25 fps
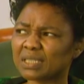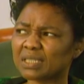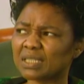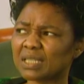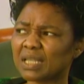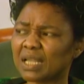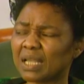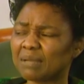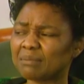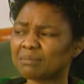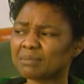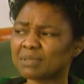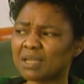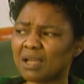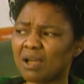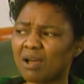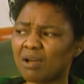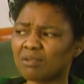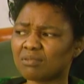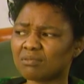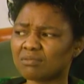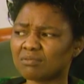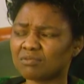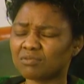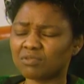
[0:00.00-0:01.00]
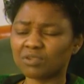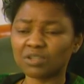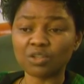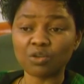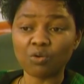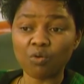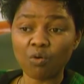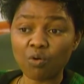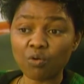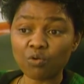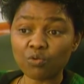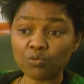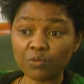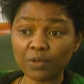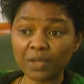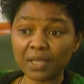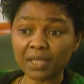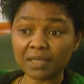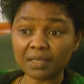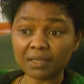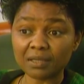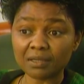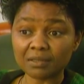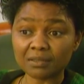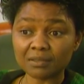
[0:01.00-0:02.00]
in Cape Town for the whole
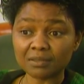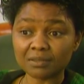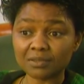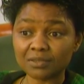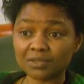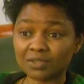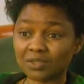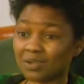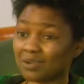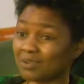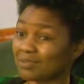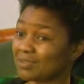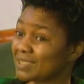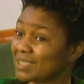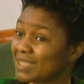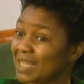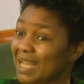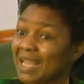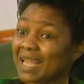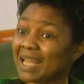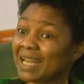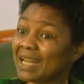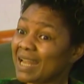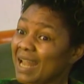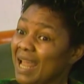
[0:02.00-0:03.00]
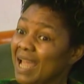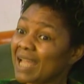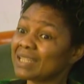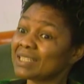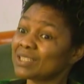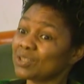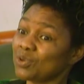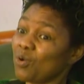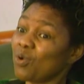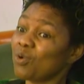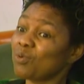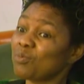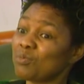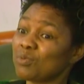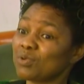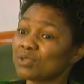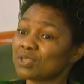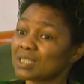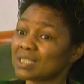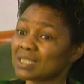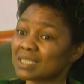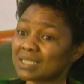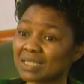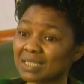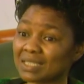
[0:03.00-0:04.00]
week, sort of day and night,
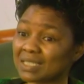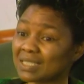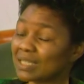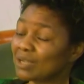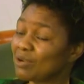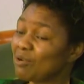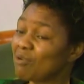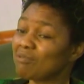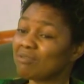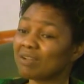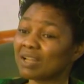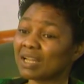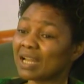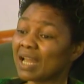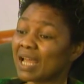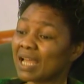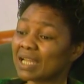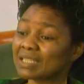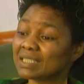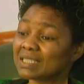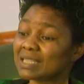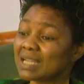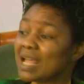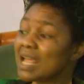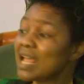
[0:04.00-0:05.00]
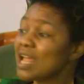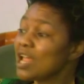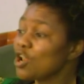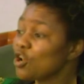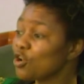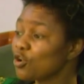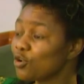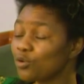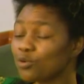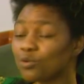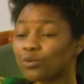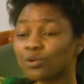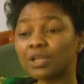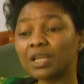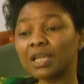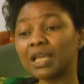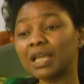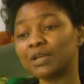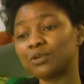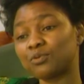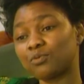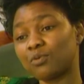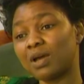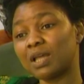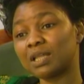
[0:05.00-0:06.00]
almost sitting overnight, looking
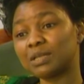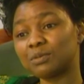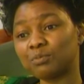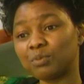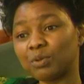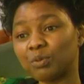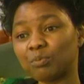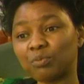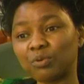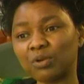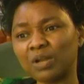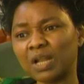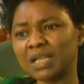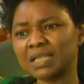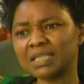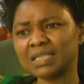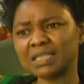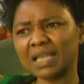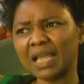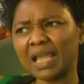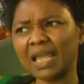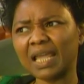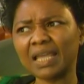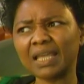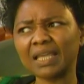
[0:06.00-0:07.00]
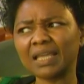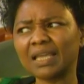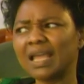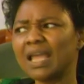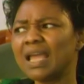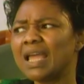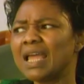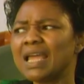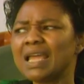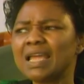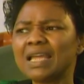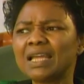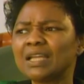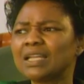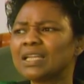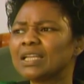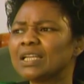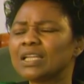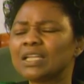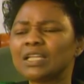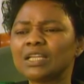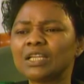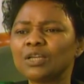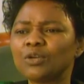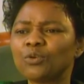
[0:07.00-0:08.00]
at what people are saying.
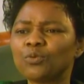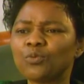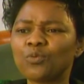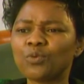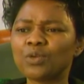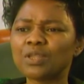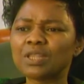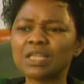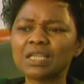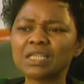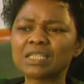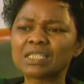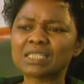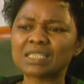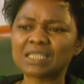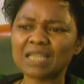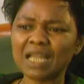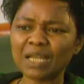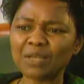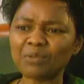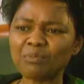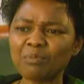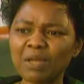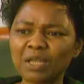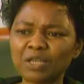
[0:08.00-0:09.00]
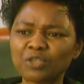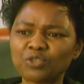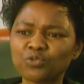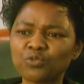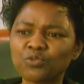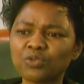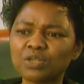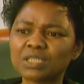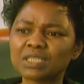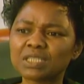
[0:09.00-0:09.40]
With each statement, you will